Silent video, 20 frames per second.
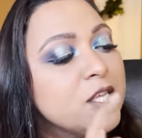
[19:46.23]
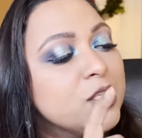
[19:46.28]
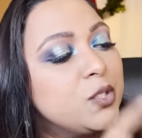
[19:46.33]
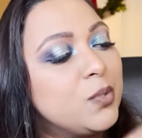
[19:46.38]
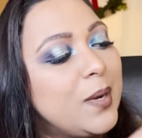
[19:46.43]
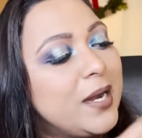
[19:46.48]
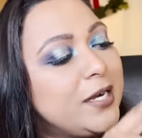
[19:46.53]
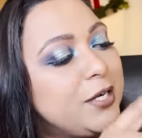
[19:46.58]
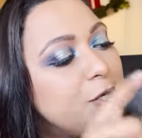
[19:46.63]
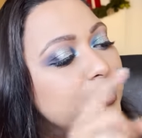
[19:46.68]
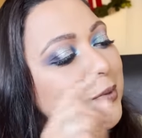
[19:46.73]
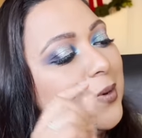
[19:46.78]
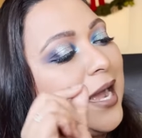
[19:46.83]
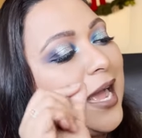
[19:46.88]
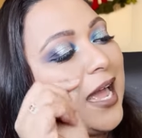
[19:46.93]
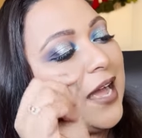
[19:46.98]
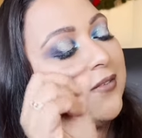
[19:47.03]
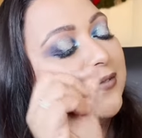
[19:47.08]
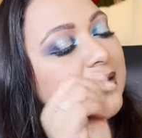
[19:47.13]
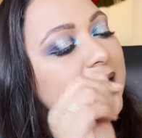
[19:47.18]
so I do
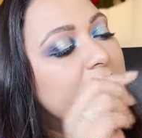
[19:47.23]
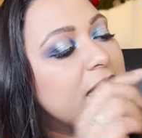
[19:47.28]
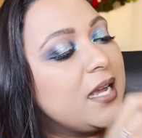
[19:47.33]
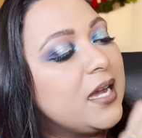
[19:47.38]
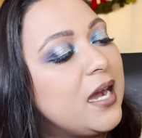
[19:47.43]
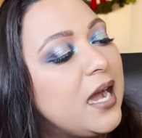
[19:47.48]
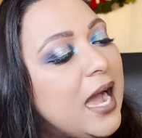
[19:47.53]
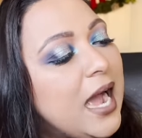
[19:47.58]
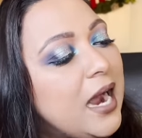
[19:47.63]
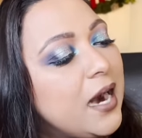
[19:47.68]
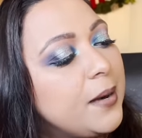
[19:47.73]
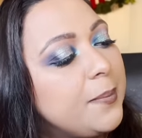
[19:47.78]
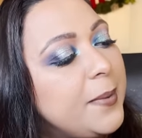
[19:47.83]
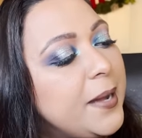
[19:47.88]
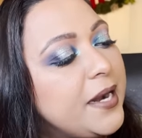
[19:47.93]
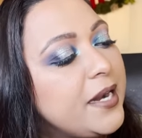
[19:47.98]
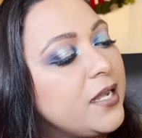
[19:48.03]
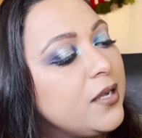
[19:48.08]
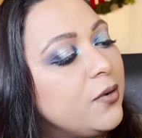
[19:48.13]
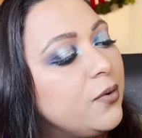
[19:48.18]
have like a hard
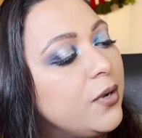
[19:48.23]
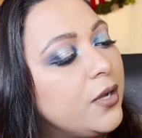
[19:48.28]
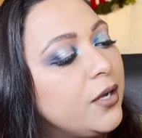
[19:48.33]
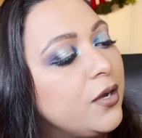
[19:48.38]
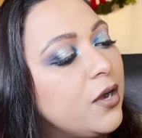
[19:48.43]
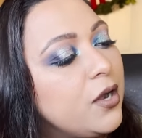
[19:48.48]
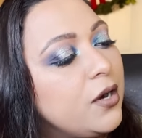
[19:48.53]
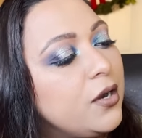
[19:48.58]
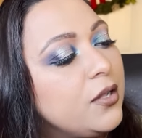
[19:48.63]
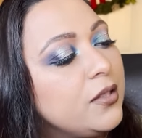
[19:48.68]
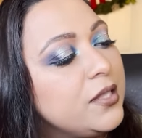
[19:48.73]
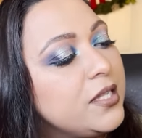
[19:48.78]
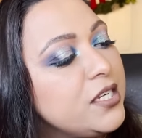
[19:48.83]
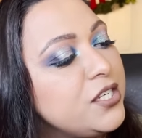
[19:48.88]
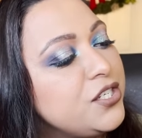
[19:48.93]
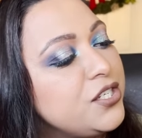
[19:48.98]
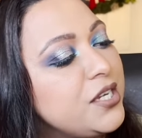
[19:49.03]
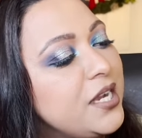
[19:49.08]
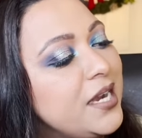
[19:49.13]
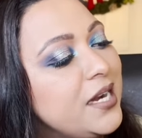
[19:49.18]
panning going on
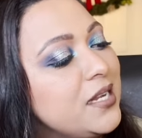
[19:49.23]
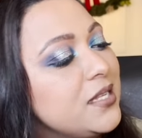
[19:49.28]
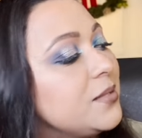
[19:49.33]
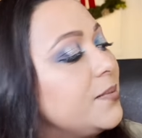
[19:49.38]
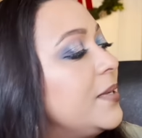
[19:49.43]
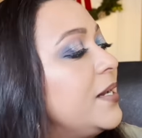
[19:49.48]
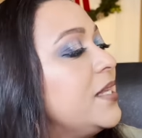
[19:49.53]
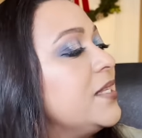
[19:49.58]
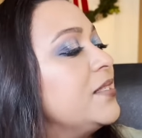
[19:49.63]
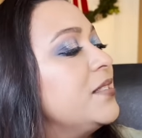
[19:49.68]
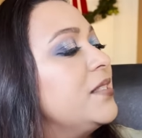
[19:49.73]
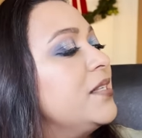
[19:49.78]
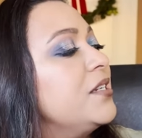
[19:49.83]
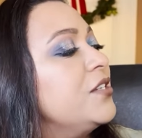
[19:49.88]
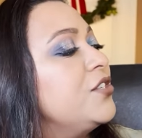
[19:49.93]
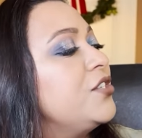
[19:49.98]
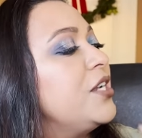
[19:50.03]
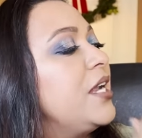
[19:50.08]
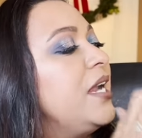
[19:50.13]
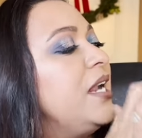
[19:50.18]
this shade as well as
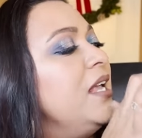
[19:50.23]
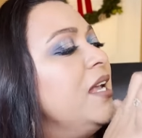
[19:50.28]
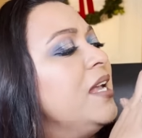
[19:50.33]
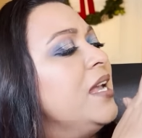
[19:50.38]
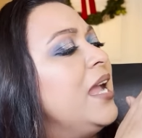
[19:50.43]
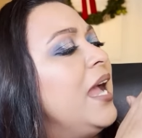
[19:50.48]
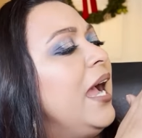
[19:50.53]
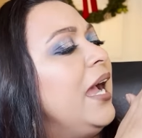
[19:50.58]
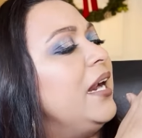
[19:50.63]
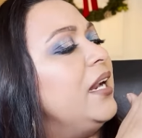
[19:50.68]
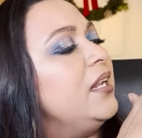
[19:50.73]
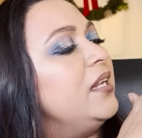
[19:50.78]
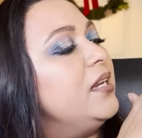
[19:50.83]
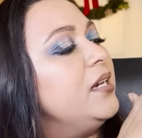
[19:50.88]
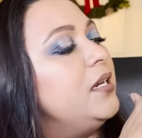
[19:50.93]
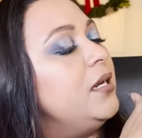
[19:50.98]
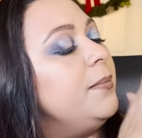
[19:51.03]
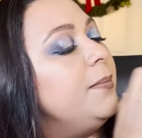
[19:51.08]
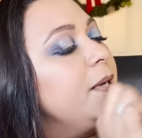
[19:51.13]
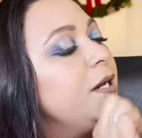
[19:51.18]
this shade and a
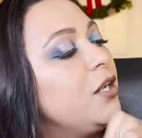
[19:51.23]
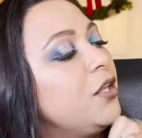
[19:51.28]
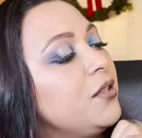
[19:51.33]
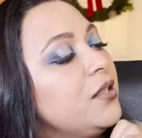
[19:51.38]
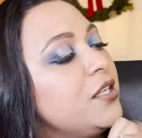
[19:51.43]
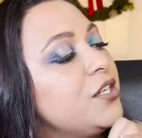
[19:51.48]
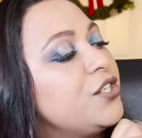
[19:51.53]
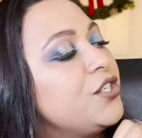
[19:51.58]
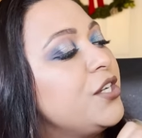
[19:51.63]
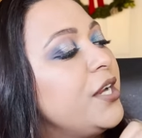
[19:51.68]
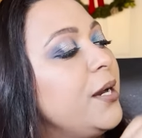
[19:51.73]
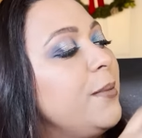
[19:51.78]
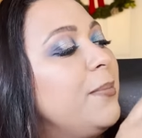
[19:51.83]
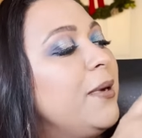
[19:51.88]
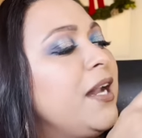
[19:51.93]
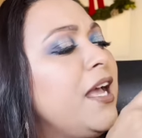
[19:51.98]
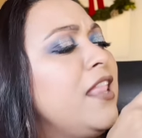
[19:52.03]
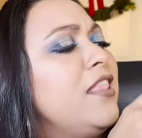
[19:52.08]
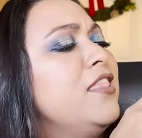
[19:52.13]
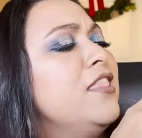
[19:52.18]
little bit on this shade,
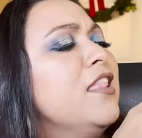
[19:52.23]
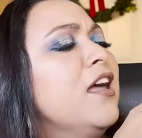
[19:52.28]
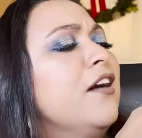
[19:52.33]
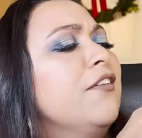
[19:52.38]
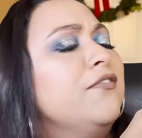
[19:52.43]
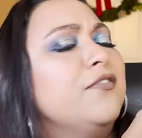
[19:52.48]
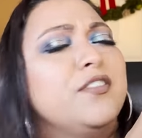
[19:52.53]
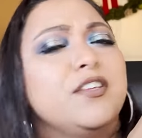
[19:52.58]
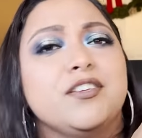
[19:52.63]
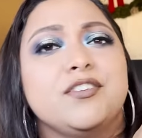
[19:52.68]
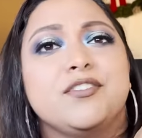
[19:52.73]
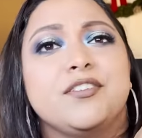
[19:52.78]
but I love this